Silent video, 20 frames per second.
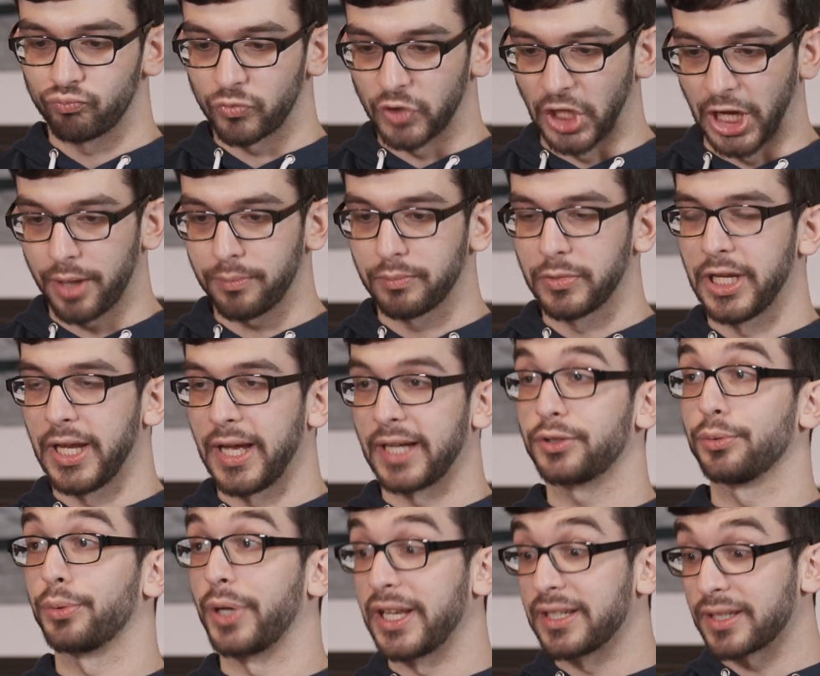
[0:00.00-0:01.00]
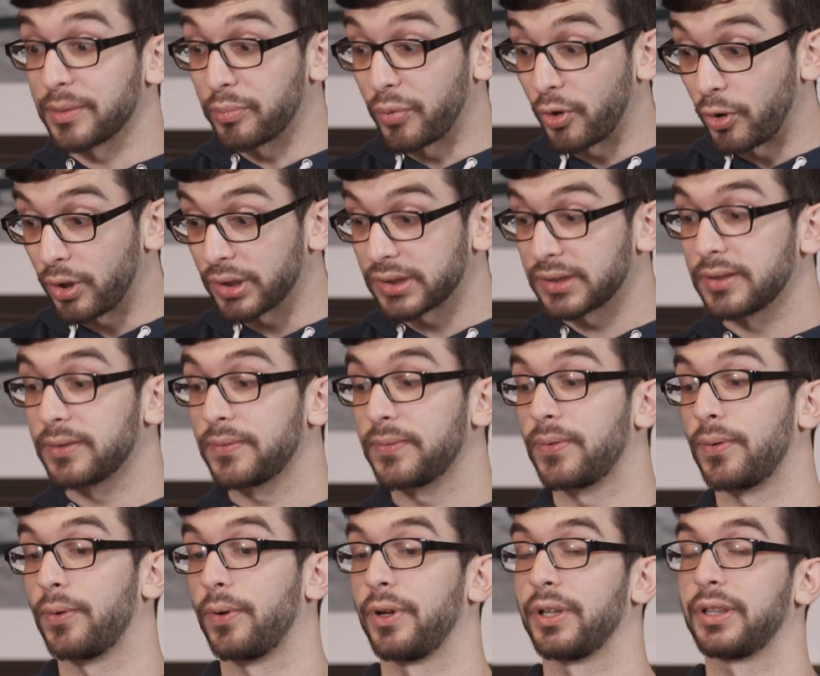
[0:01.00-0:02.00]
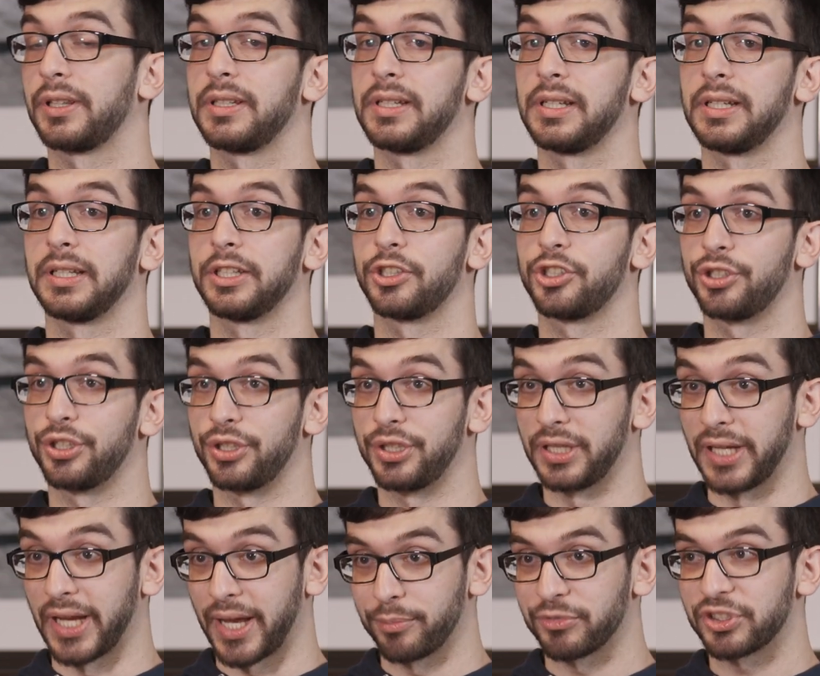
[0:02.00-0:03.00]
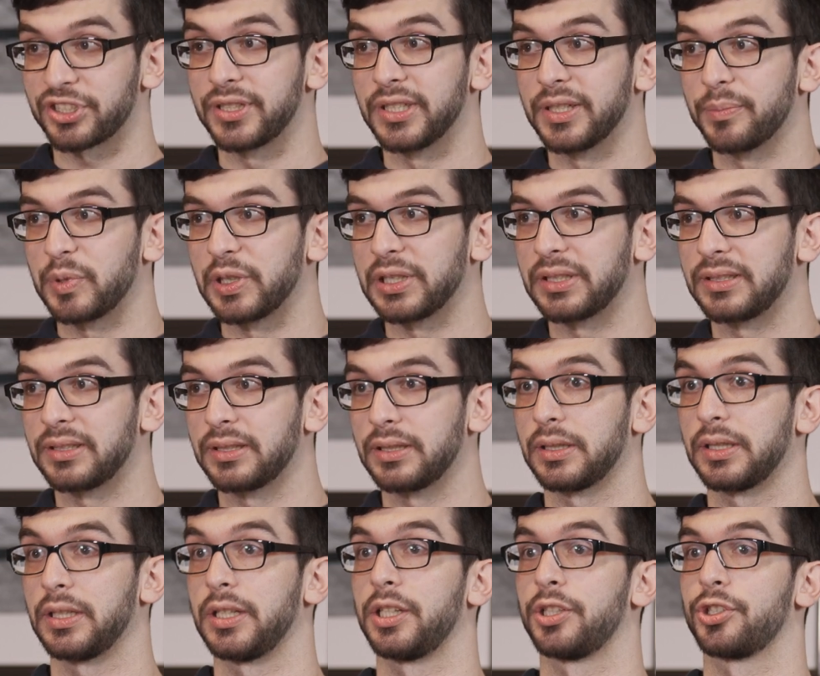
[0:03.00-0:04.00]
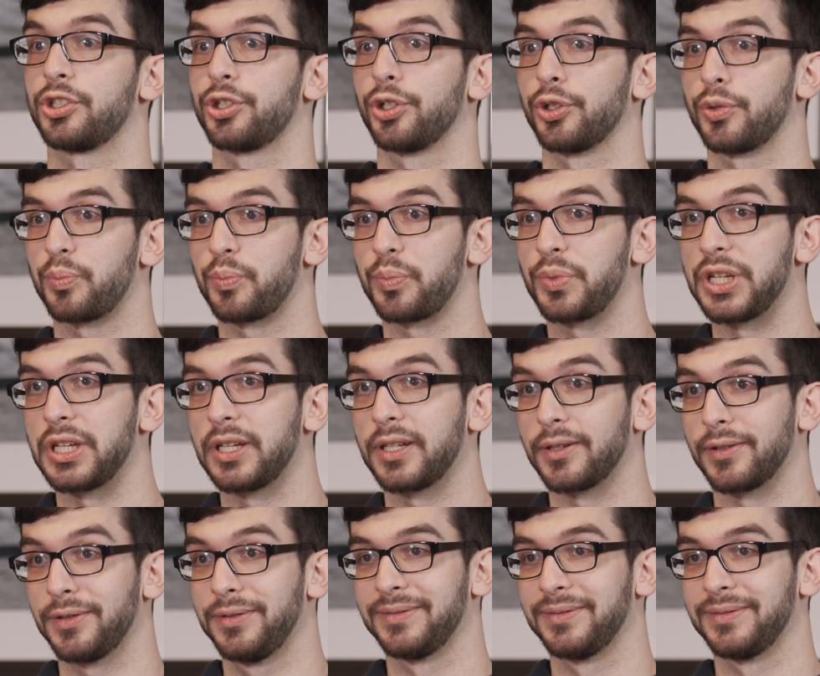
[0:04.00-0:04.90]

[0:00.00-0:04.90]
Yeah. Also, and important for the GTM snippet, it should be